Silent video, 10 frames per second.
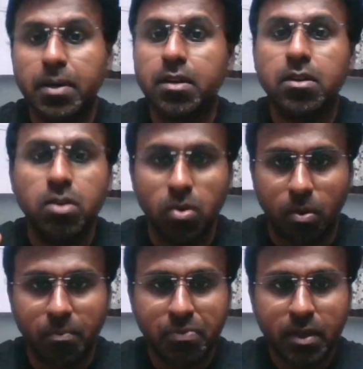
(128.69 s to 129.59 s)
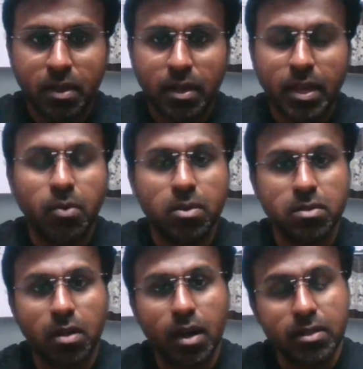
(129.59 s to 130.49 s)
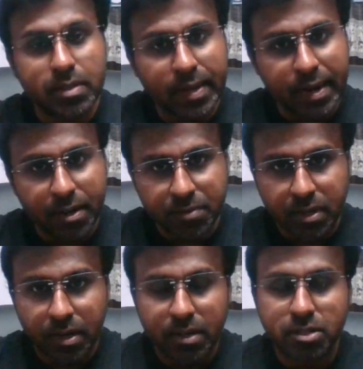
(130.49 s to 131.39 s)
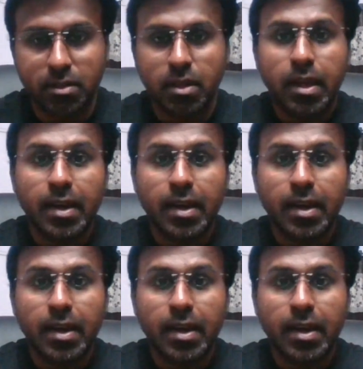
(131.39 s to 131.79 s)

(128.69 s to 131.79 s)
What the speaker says: But no, he was not scared of the religion.